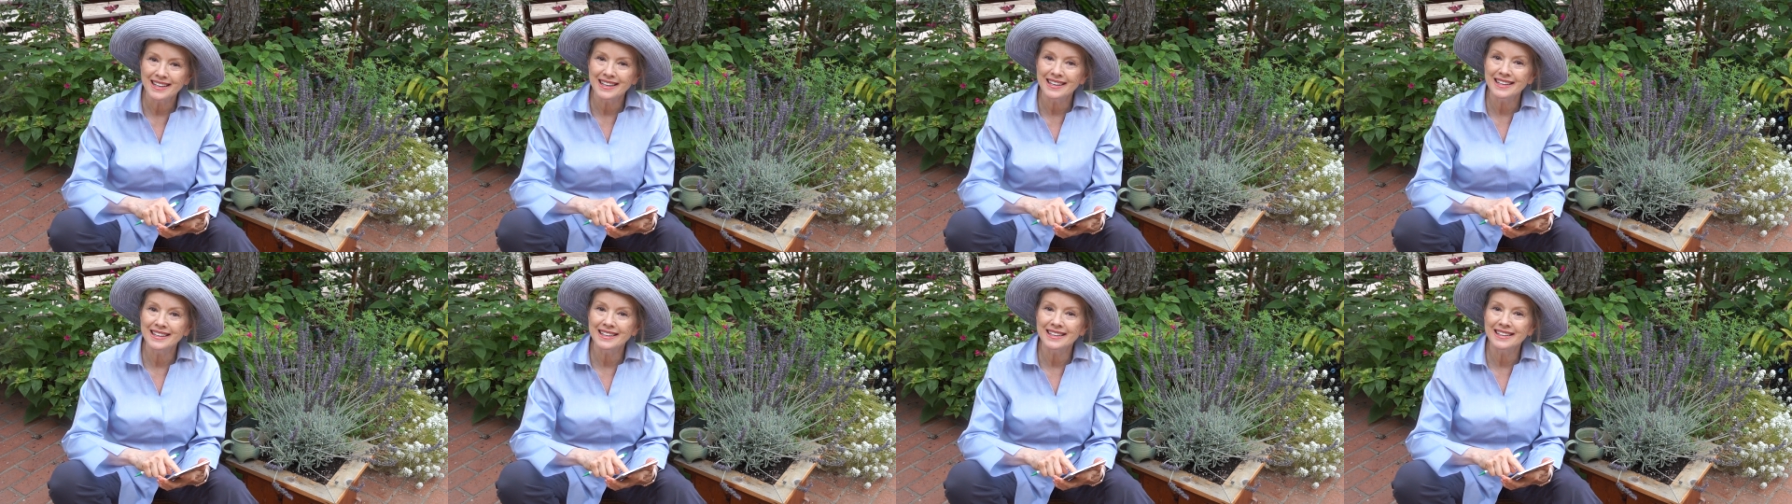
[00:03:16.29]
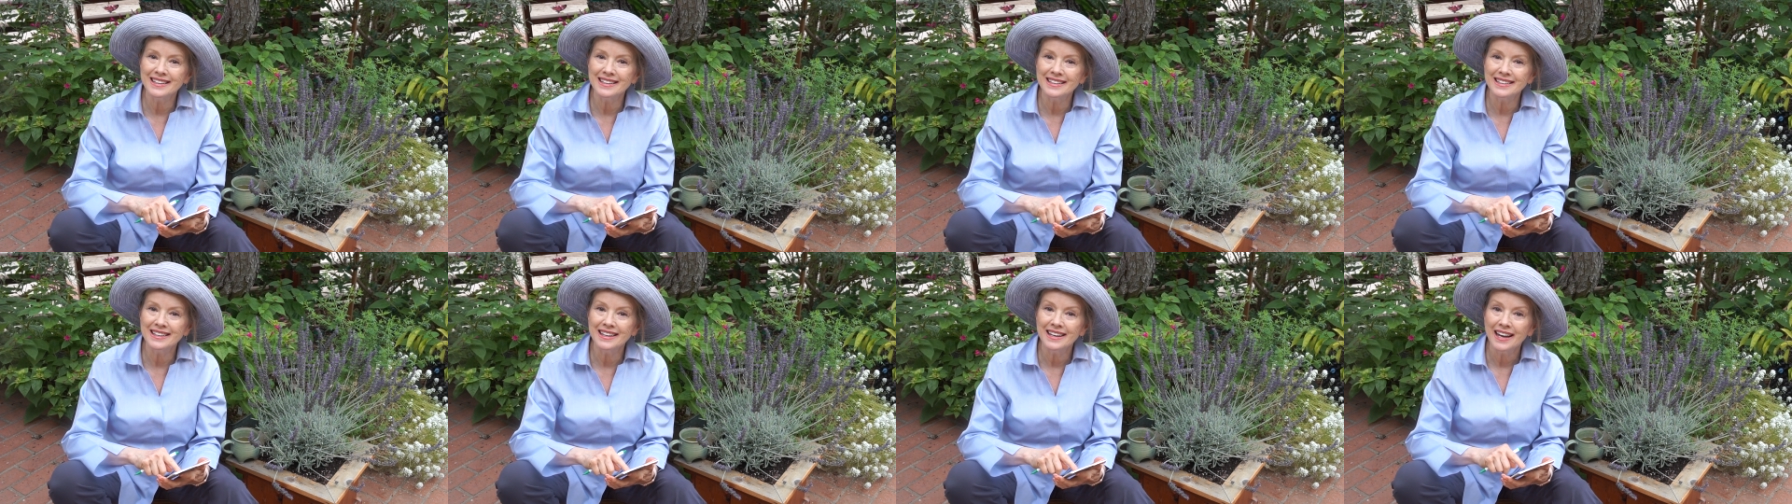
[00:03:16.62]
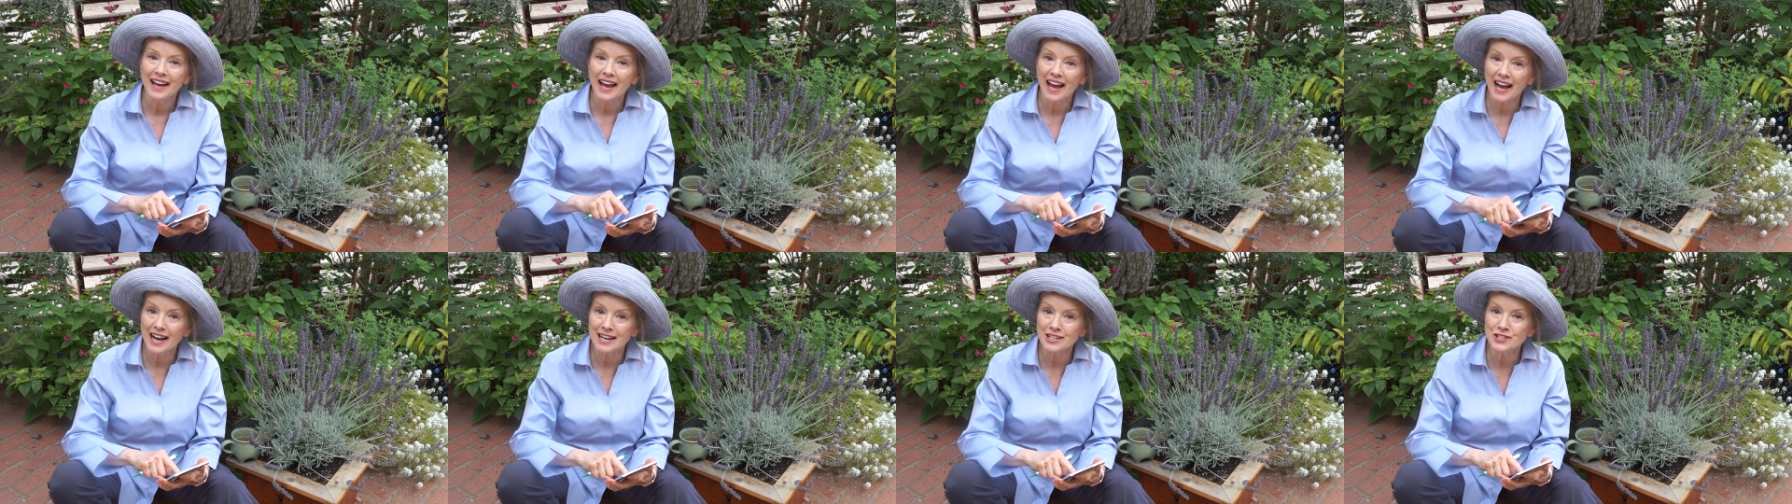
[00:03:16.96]
in
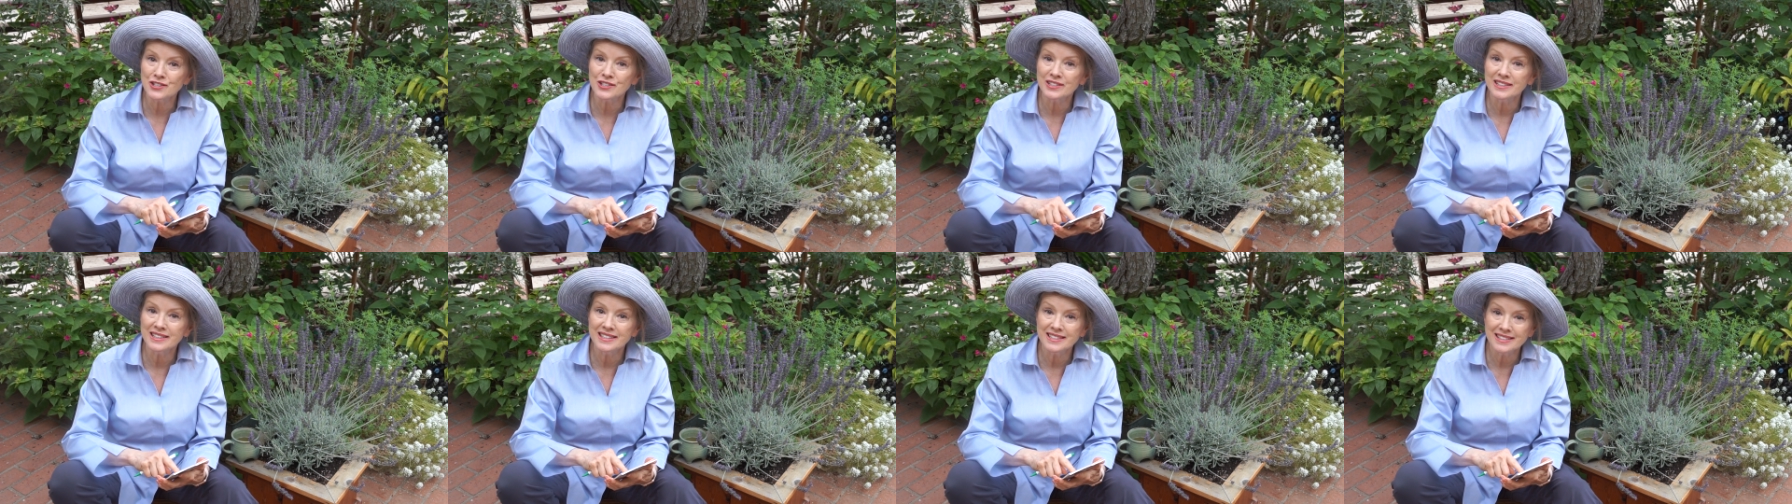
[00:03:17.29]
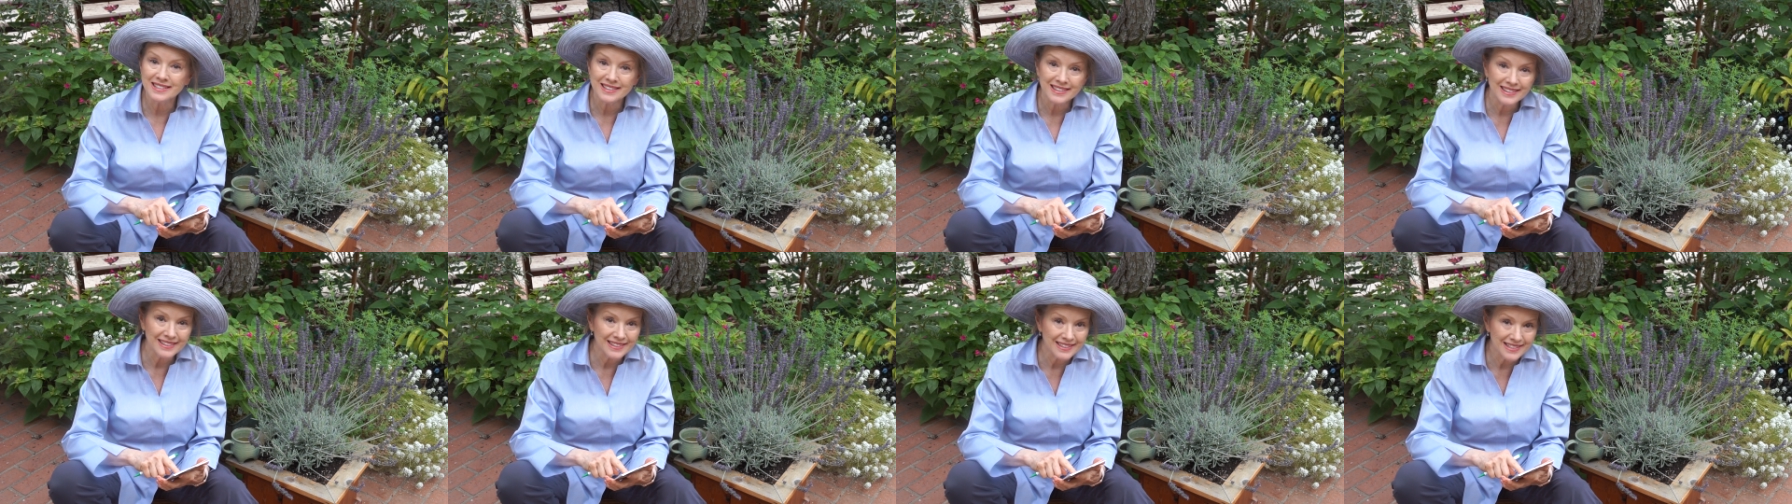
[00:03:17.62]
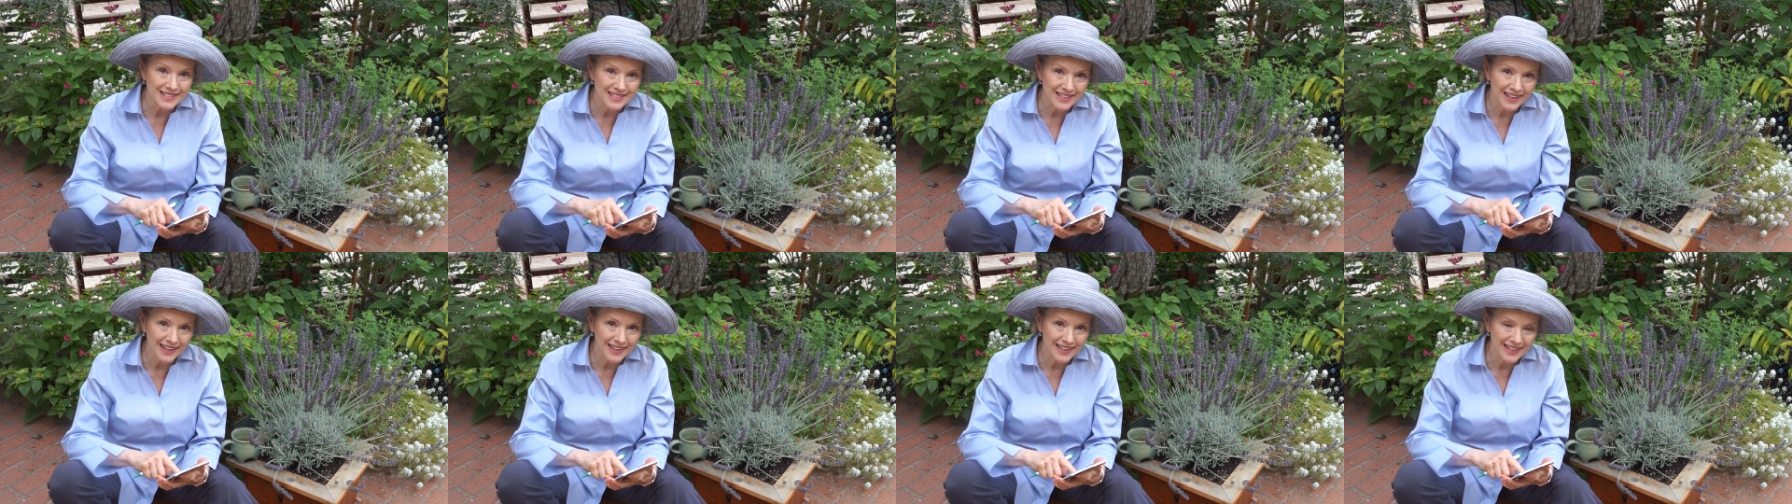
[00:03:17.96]
Ashland,
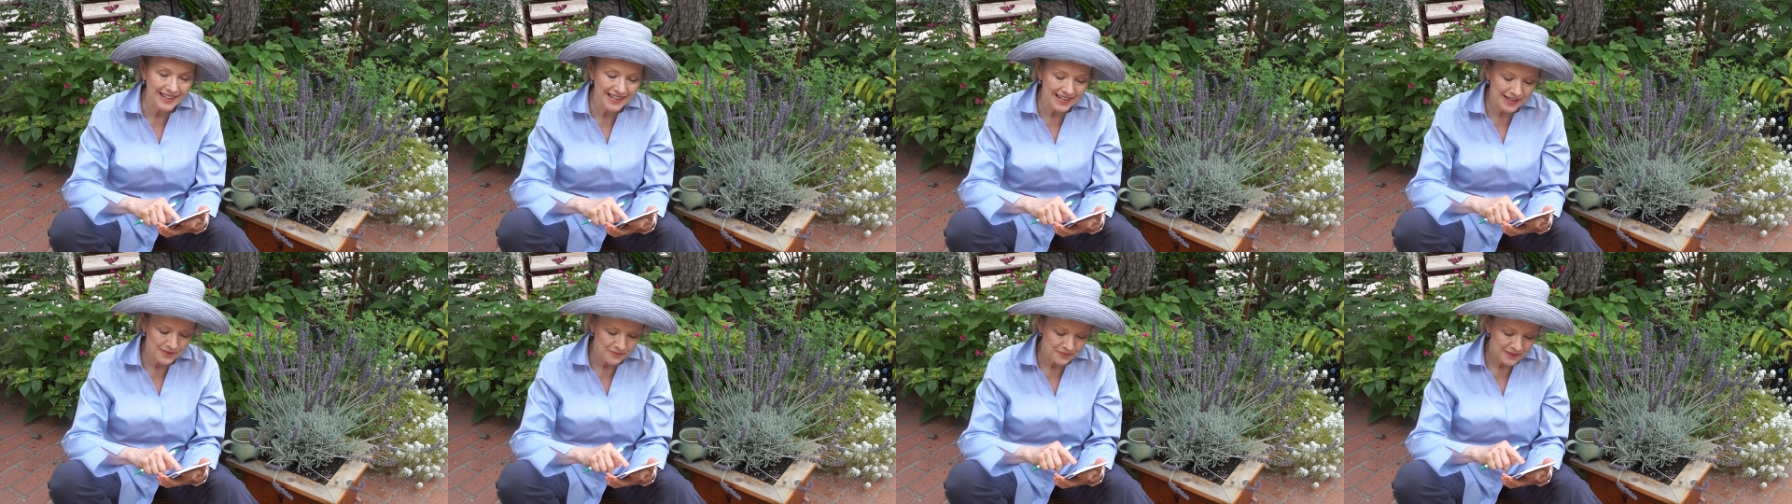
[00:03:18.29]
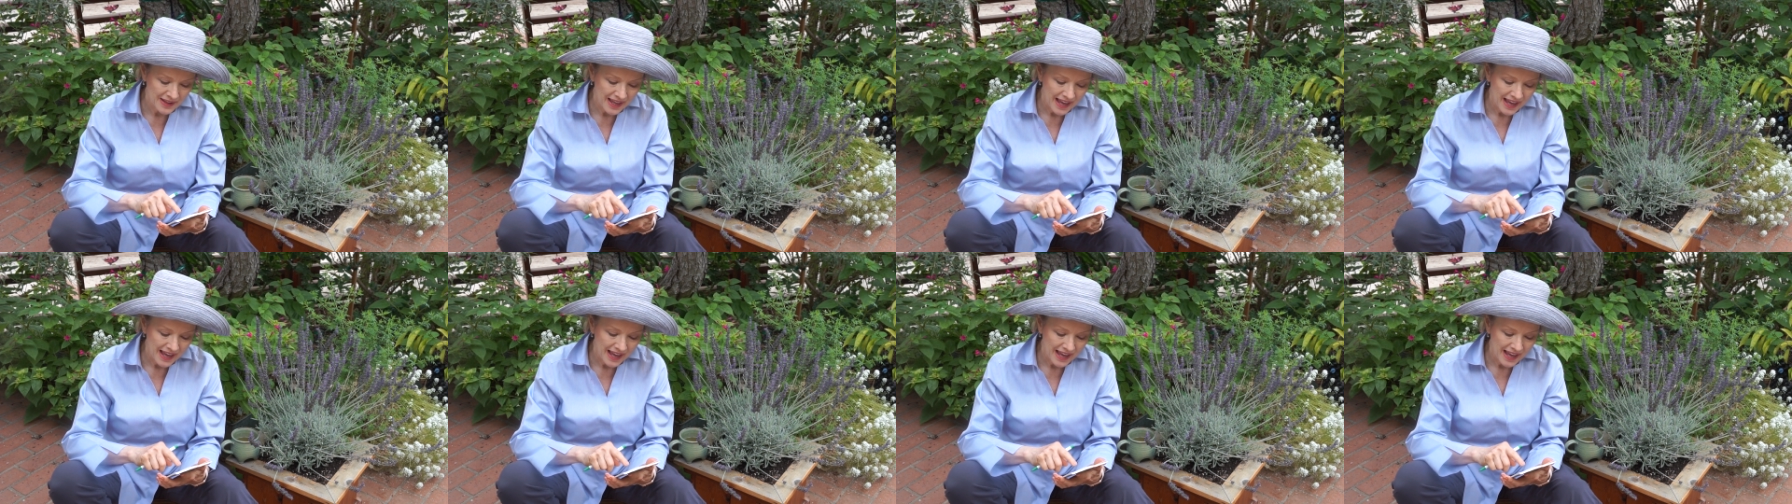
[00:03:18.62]
Kentucky.